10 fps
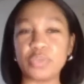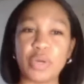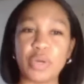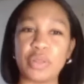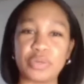
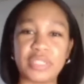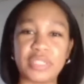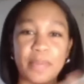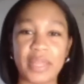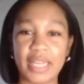one of those
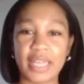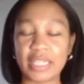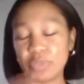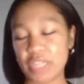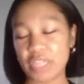type of
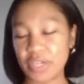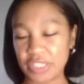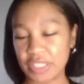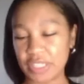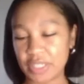things, which I
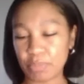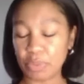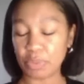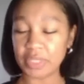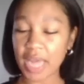just
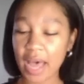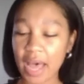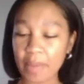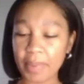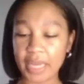pulled
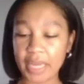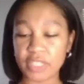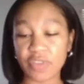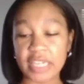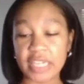up, is
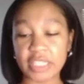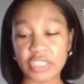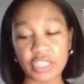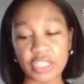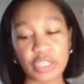phrases
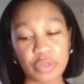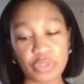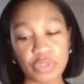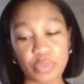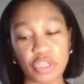to
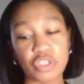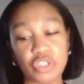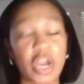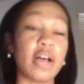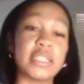use when your
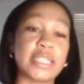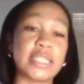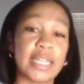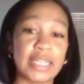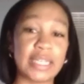child
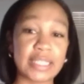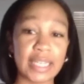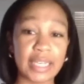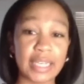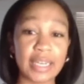isn't
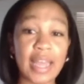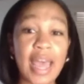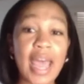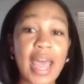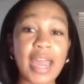listening.
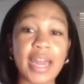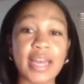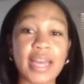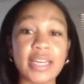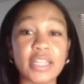
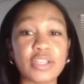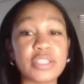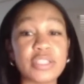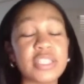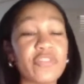And
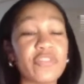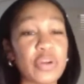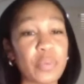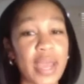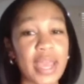there's
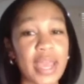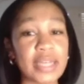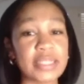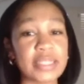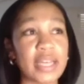different
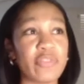ways of